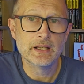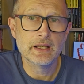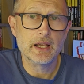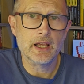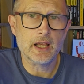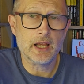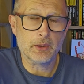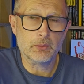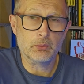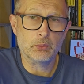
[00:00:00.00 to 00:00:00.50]

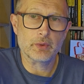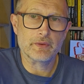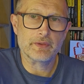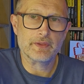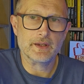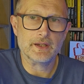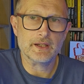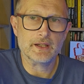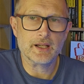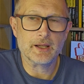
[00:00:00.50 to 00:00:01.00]
with
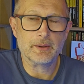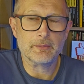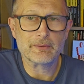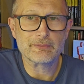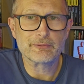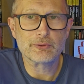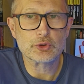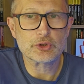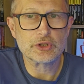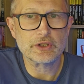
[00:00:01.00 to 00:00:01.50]
the,
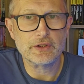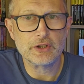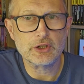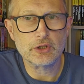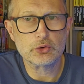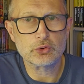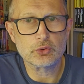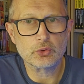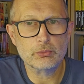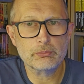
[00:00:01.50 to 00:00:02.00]
unfortunately, the
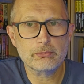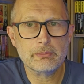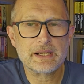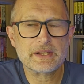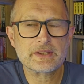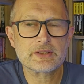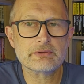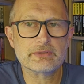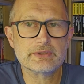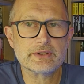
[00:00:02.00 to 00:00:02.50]
usual
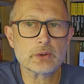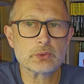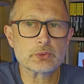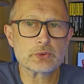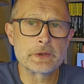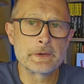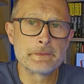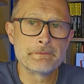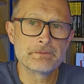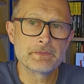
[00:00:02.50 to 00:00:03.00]
mixed
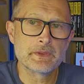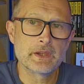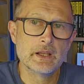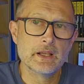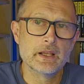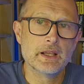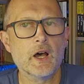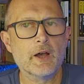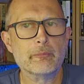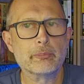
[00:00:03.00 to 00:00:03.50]
results.
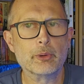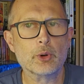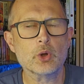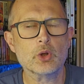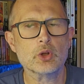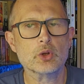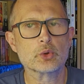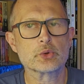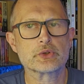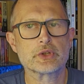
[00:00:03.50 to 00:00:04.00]
I
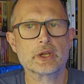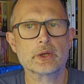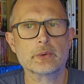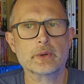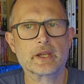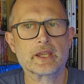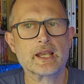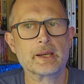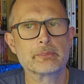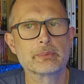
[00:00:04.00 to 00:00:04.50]
bought also
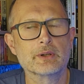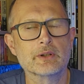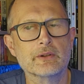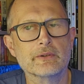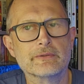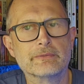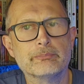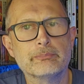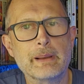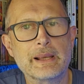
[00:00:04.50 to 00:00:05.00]
a couple
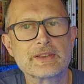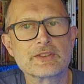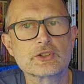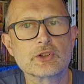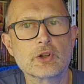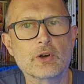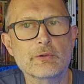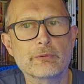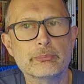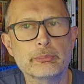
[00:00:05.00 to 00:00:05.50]
of best
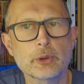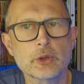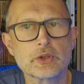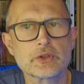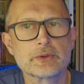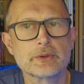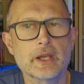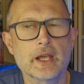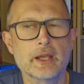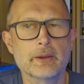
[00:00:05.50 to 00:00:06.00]
of
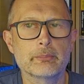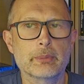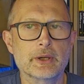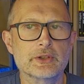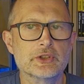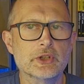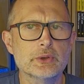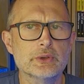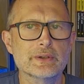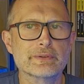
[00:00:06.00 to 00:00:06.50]
books by
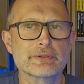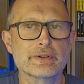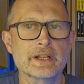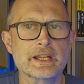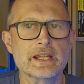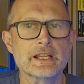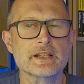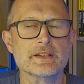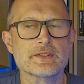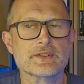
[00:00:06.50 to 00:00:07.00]
2 different
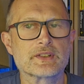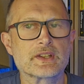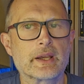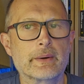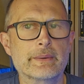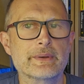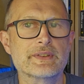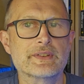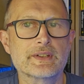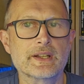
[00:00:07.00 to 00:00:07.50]
Ians,
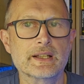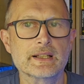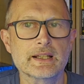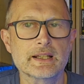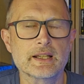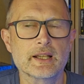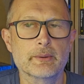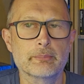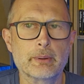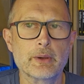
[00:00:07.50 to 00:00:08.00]

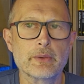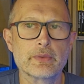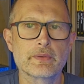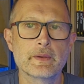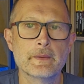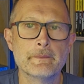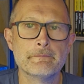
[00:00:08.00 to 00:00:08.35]
coincidentally, both